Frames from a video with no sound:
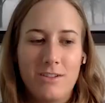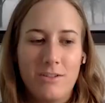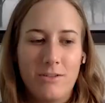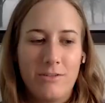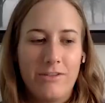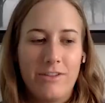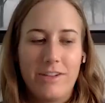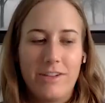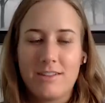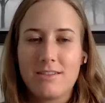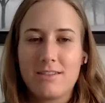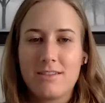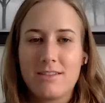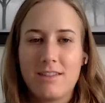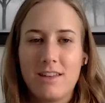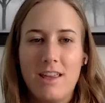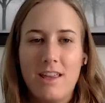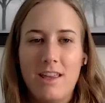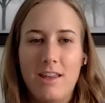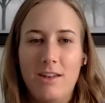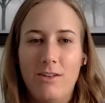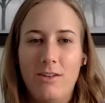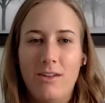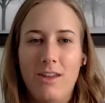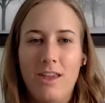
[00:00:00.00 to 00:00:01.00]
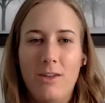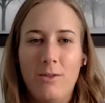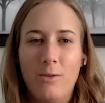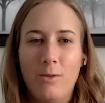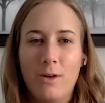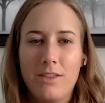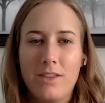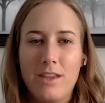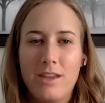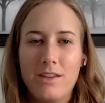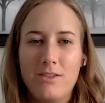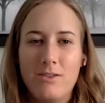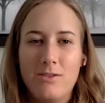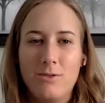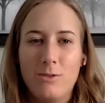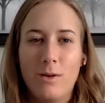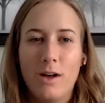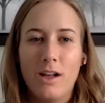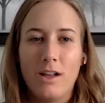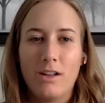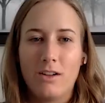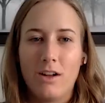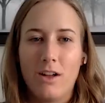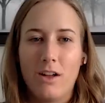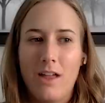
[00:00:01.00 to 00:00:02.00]
so fixed in in what they do
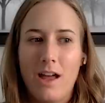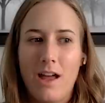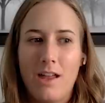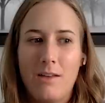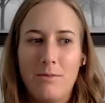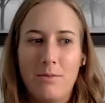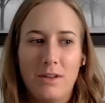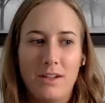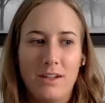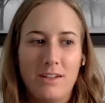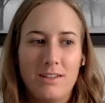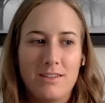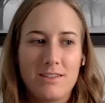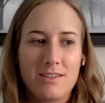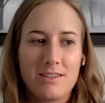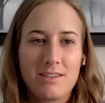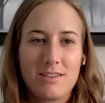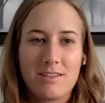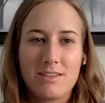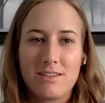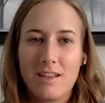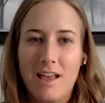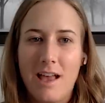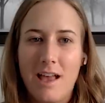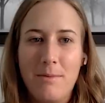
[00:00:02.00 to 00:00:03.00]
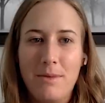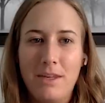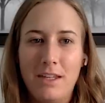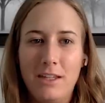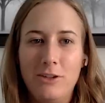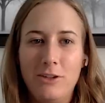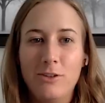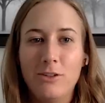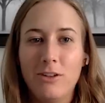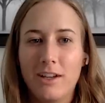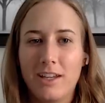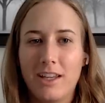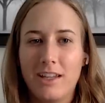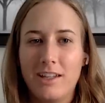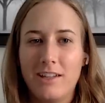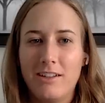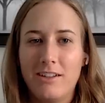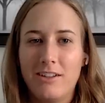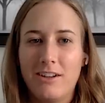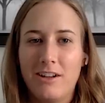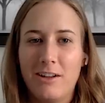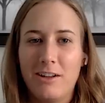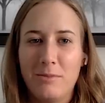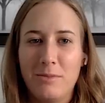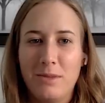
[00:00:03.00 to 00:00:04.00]
well and all that, but it's I mean, you look at
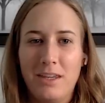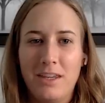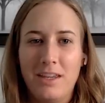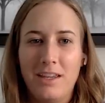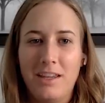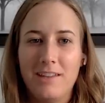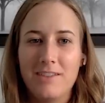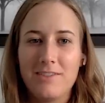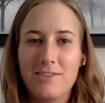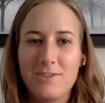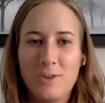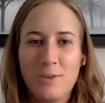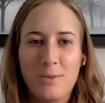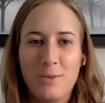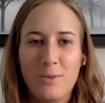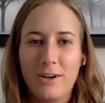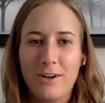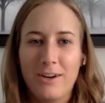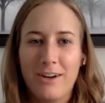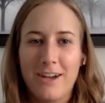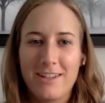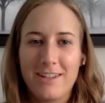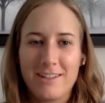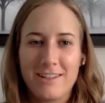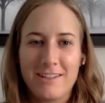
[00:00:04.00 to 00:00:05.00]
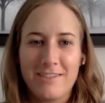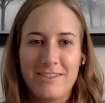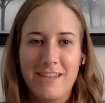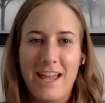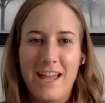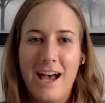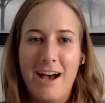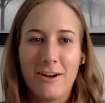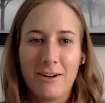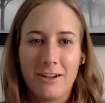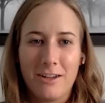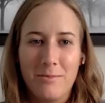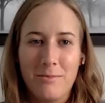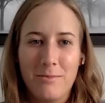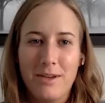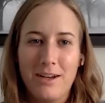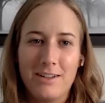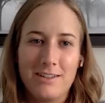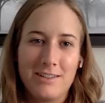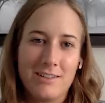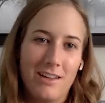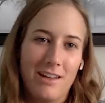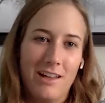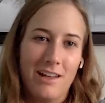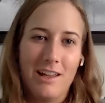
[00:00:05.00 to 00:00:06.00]
Nadal being super aggressive now
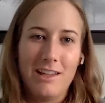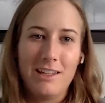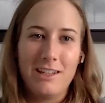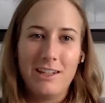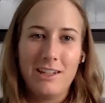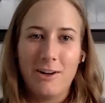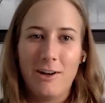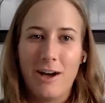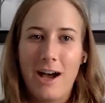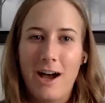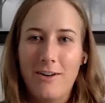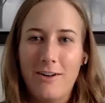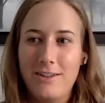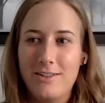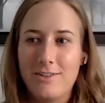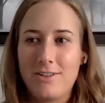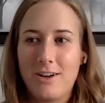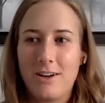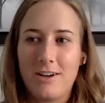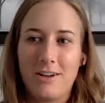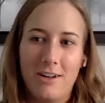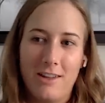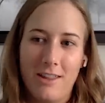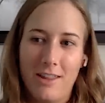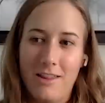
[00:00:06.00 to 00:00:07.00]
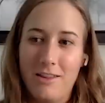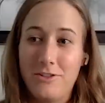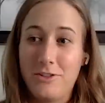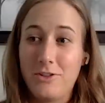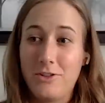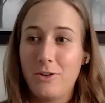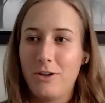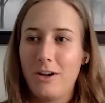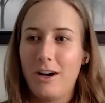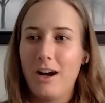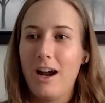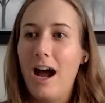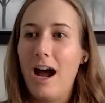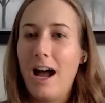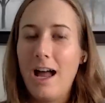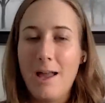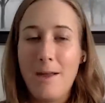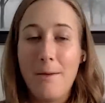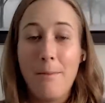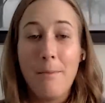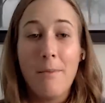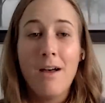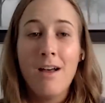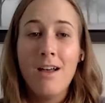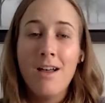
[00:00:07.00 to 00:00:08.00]
compared to you know how he started on the tour.
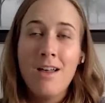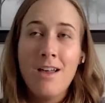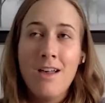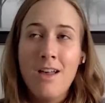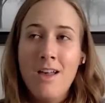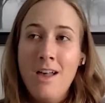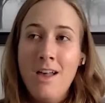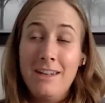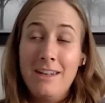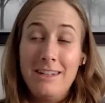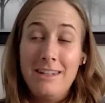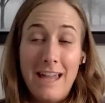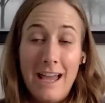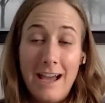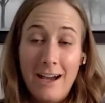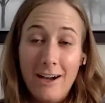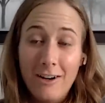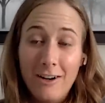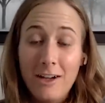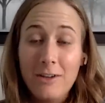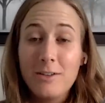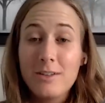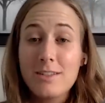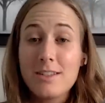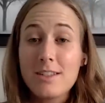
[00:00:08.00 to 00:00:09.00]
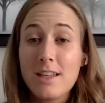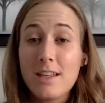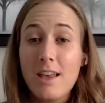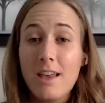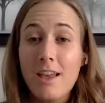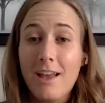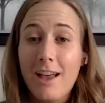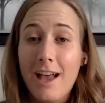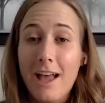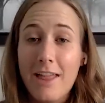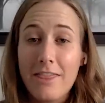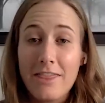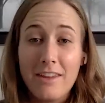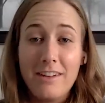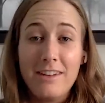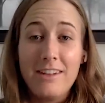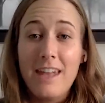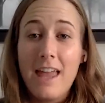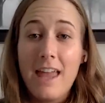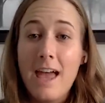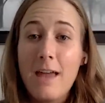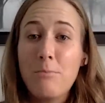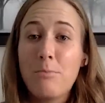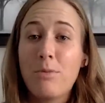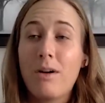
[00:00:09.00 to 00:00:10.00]
I'm now I would say at the
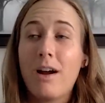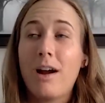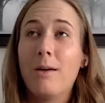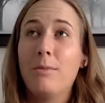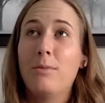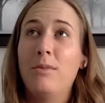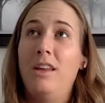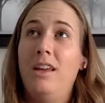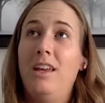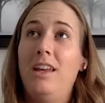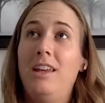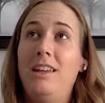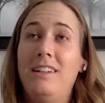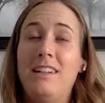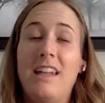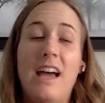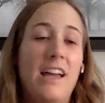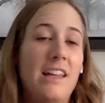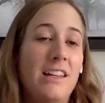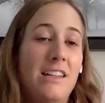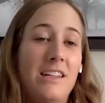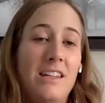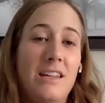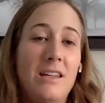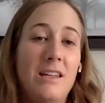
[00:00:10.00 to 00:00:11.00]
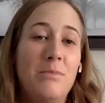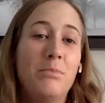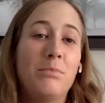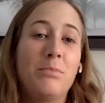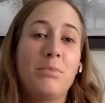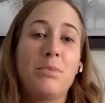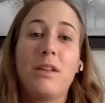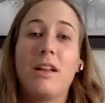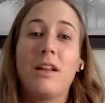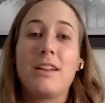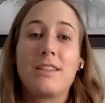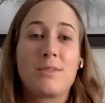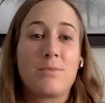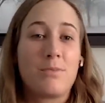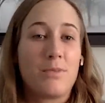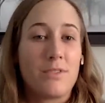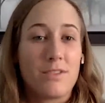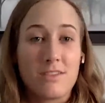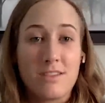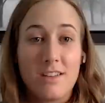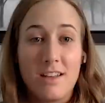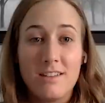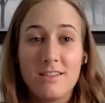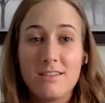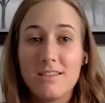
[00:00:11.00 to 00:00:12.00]
net probably 90 plus
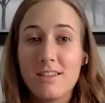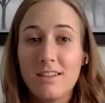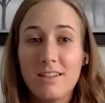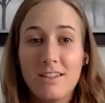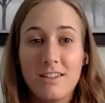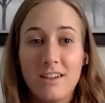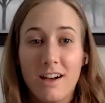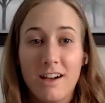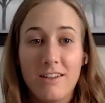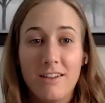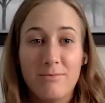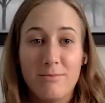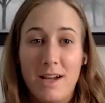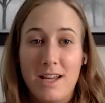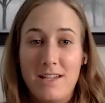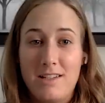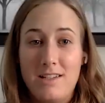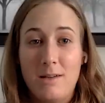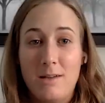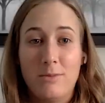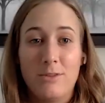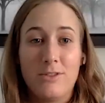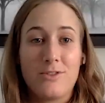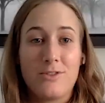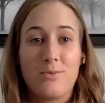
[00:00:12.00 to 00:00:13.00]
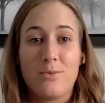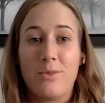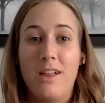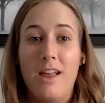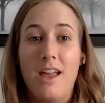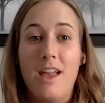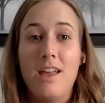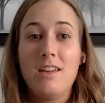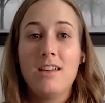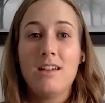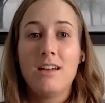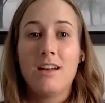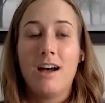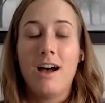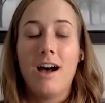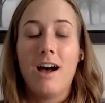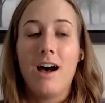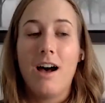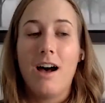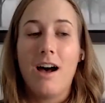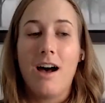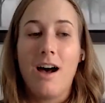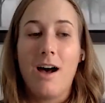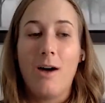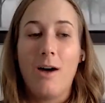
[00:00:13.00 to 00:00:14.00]
percent of my doubles play
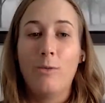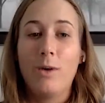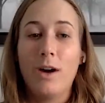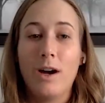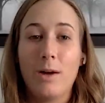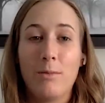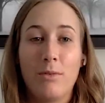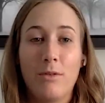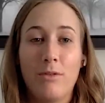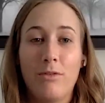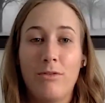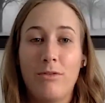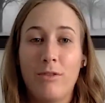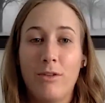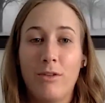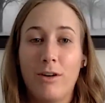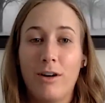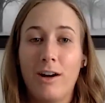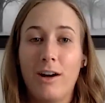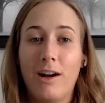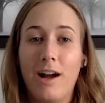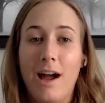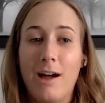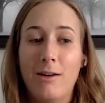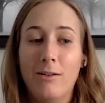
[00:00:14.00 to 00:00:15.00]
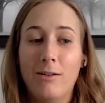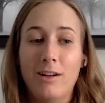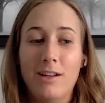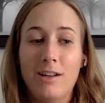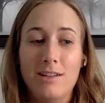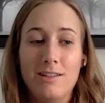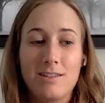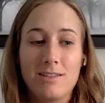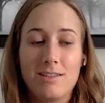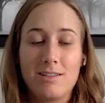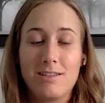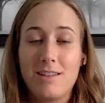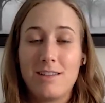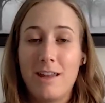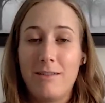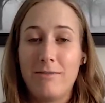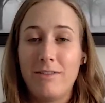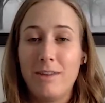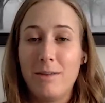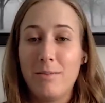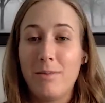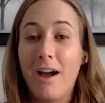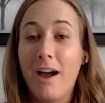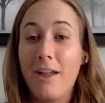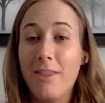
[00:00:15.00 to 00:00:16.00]
uh, where before I was 10
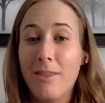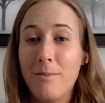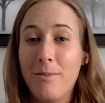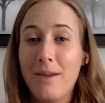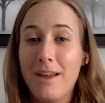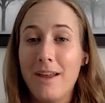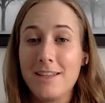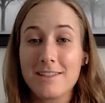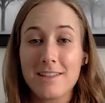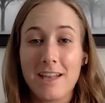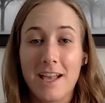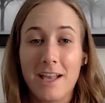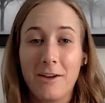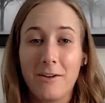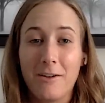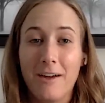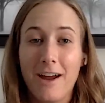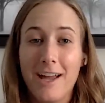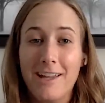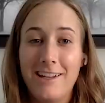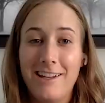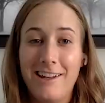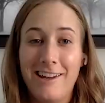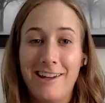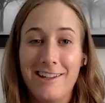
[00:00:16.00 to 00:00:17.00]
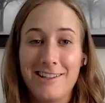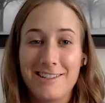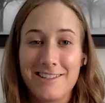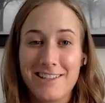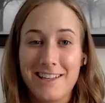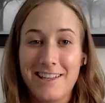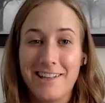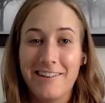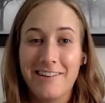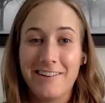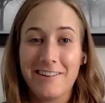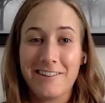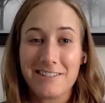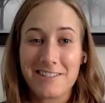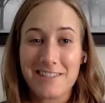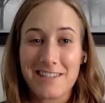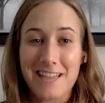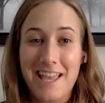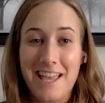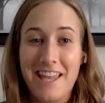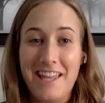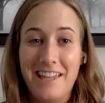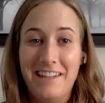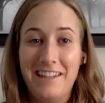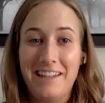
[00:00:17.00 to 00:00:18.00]
feet behind the baseline grinding in singles
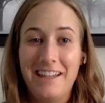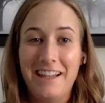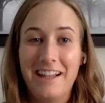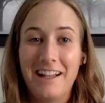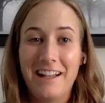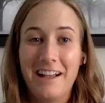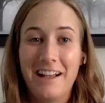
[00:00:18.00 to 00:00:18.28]
and